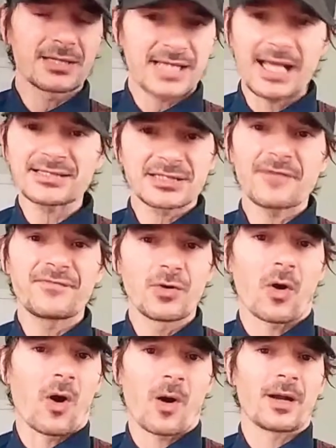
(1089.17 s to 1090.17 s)
Take stuff
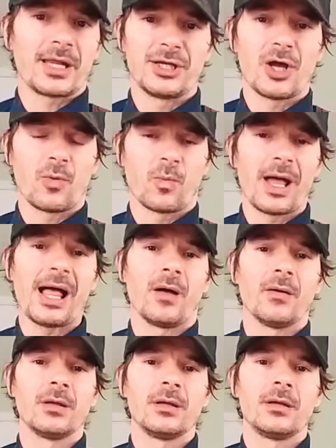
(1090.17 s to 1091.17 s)
you already know
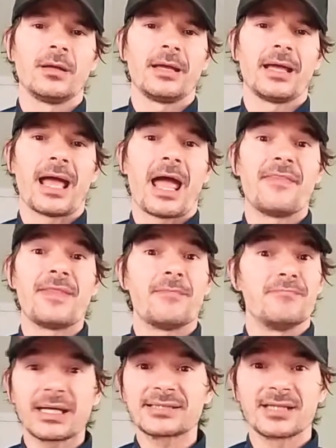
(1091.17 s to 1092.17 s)
well and
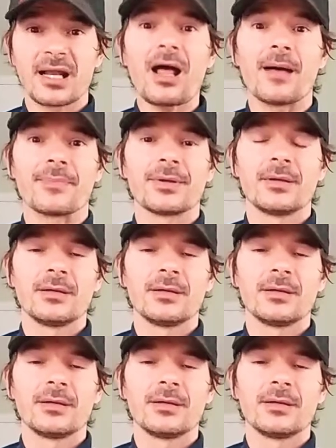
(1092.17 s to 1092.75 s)
then mix it up,